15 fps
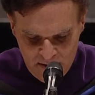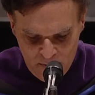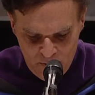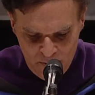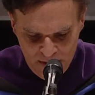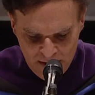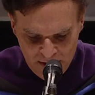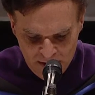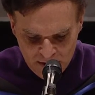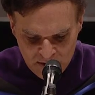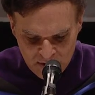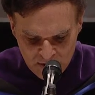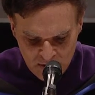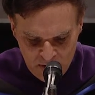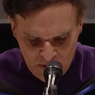with a
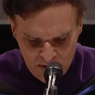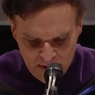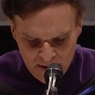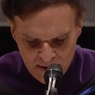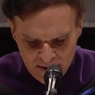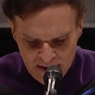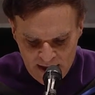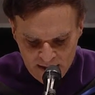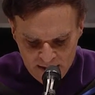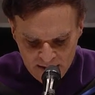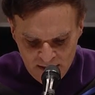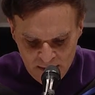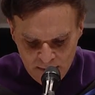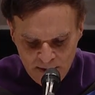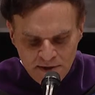concern that
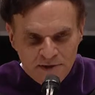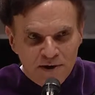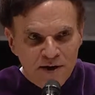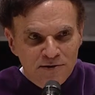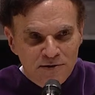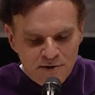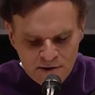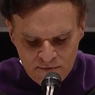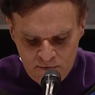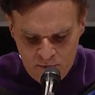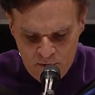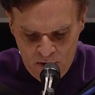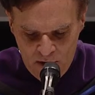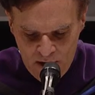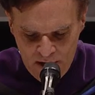there be justice
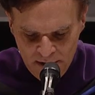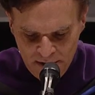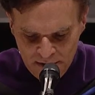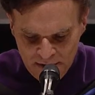for all,